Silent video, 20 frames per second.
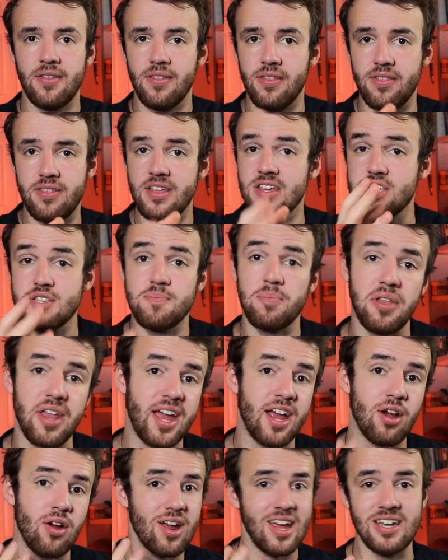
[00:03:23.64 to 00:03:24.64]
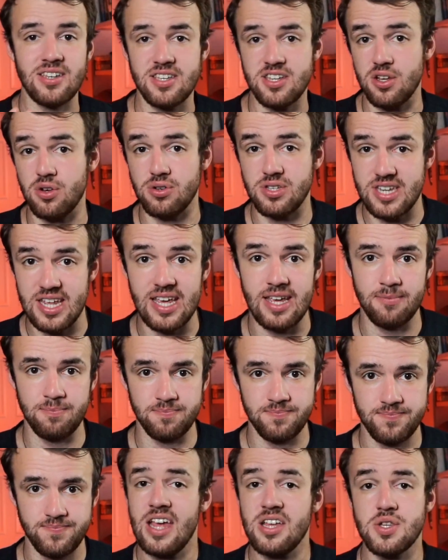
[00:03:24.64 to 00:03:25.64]
this player into your team?
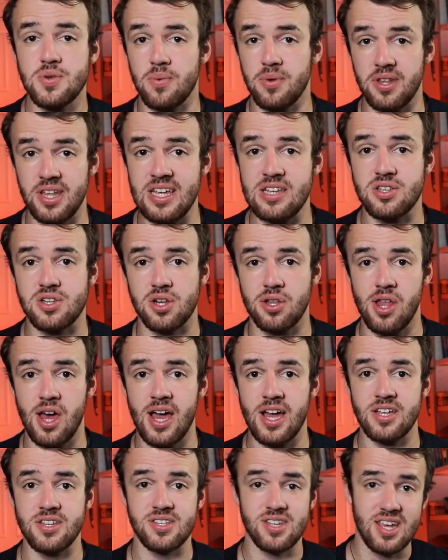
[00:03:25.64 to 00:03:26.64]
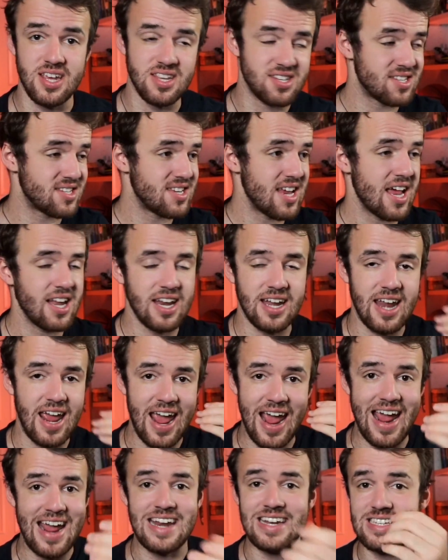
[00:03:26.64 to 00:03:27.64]
His release clause is set at
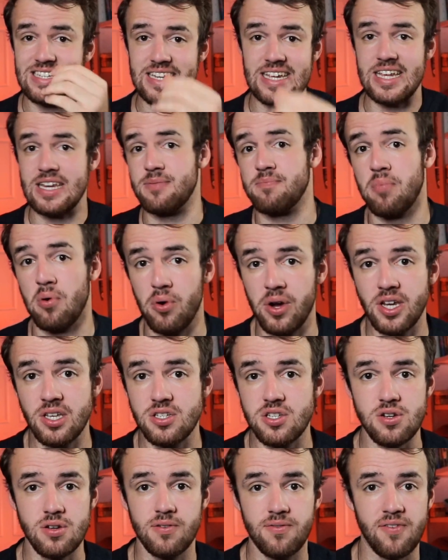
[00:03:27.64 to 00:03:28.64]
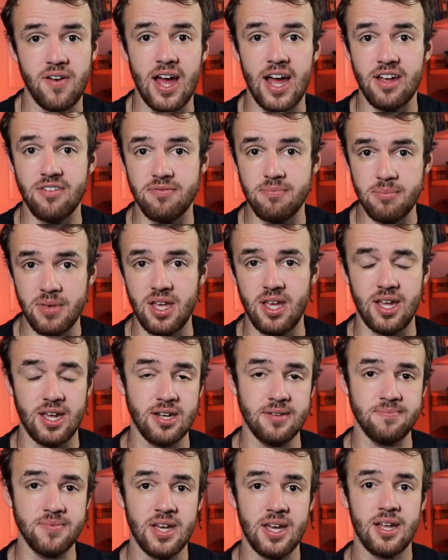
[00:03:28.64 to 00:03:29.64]
$18.25
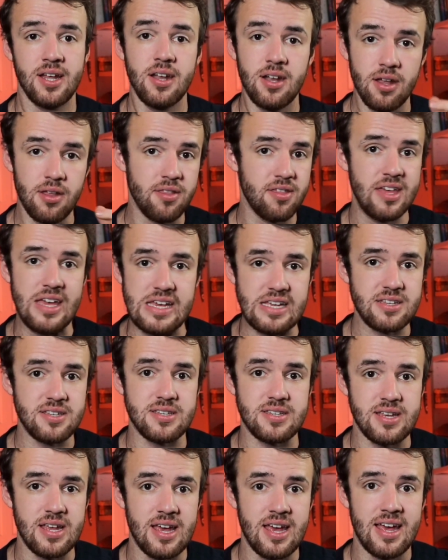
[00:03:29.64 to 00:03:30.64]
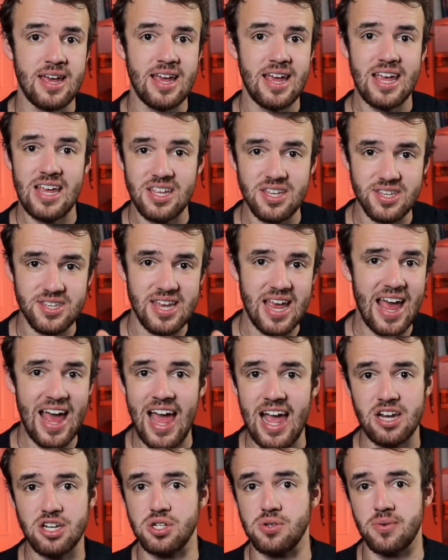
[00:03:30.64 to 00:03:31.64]
million. Now, this is
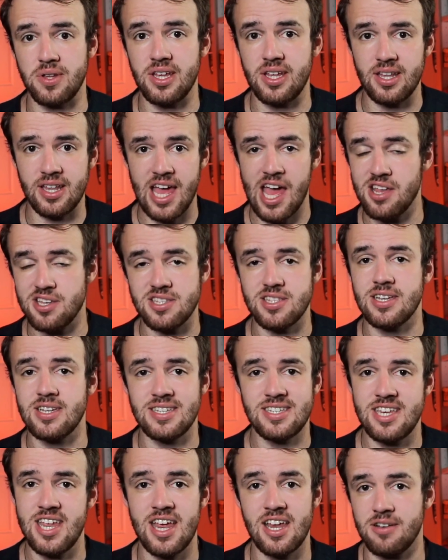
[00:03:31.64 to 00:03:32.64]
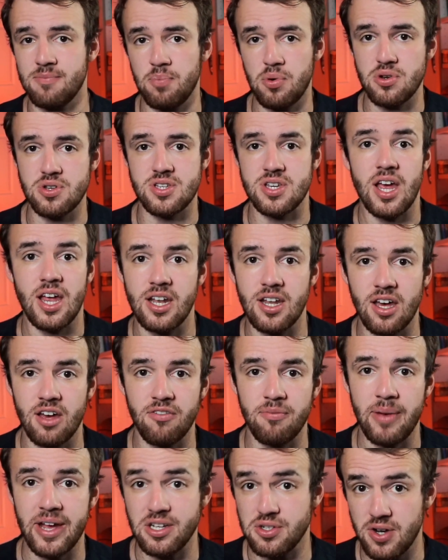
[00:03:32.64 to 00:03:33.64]
actually less than 10%
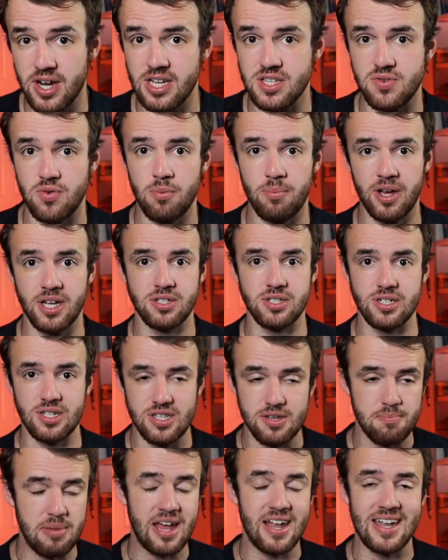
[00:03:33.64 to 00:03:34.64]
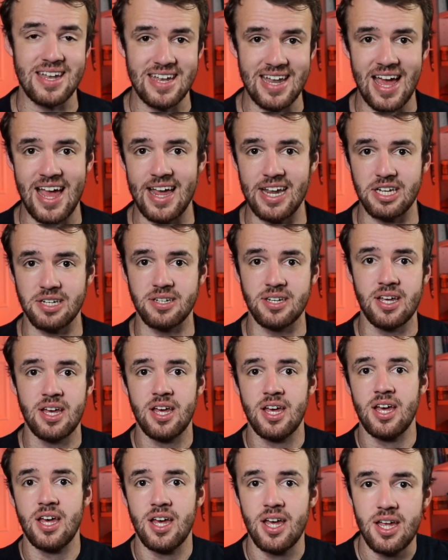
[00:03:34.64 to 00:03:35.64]
of my transfer budget. It's about 9...
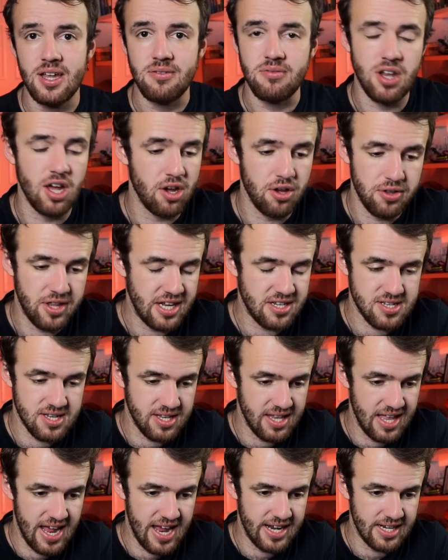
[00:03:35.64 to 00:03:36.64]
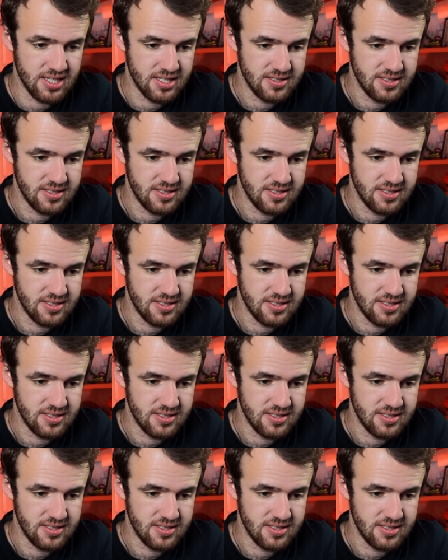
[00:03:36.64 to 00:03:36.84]
No, that's a lie.